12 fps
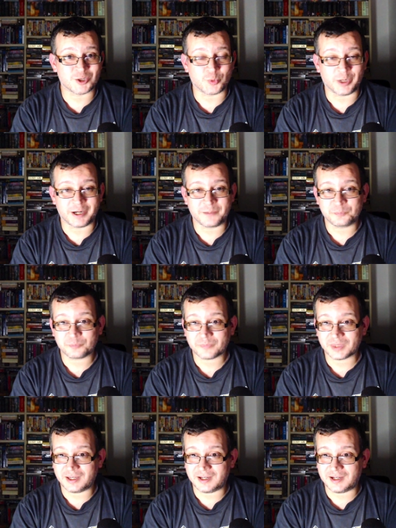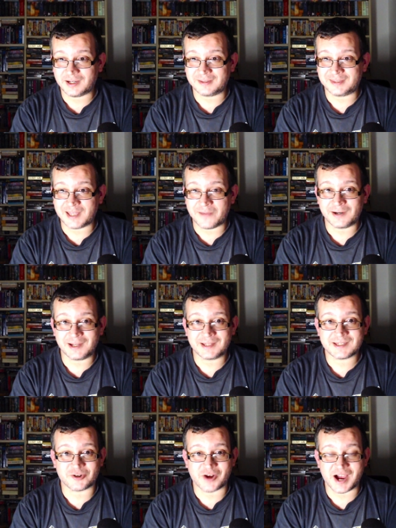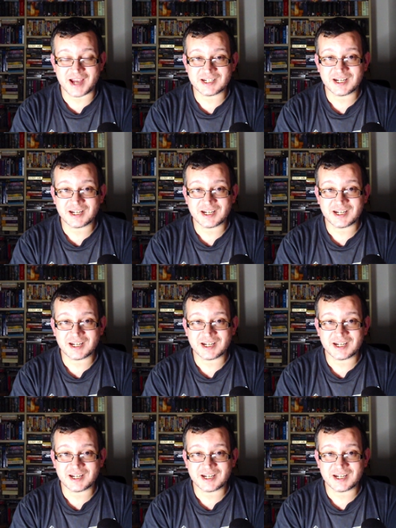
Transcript: one. Uh, definitely, it's trash,